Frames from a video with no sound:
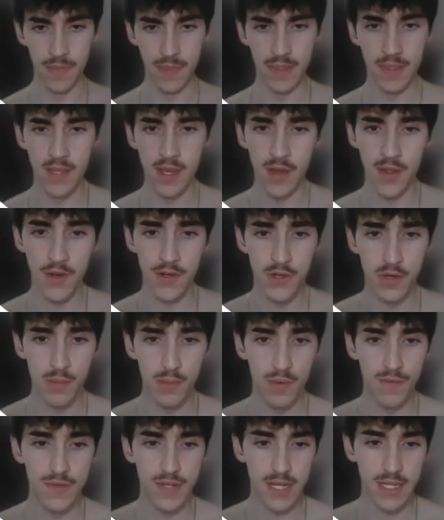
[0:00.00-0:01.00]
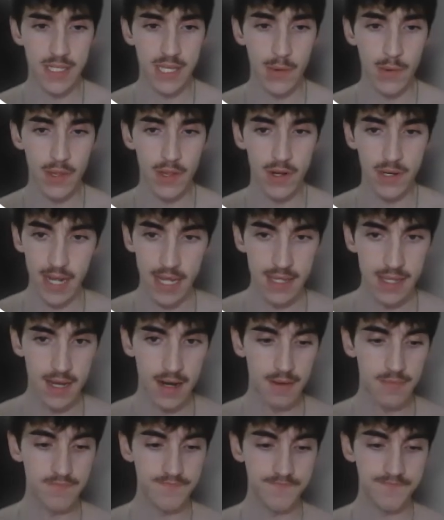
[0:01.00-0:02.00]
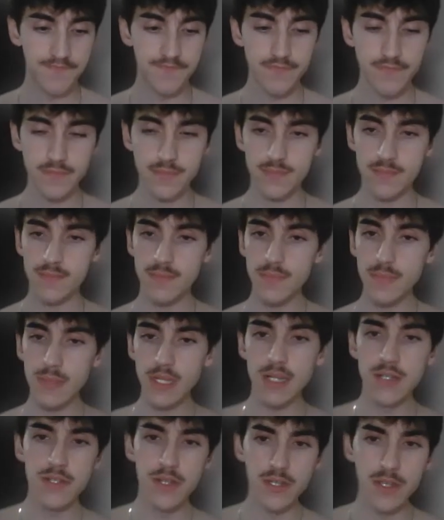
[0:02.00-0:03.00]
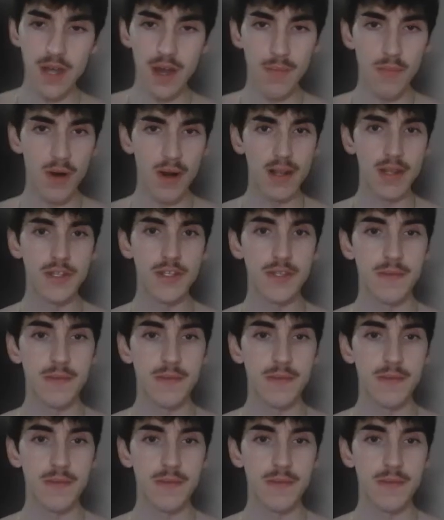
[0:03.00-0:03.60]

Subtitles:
the other two movesets that we looked at there. So let's hop right into some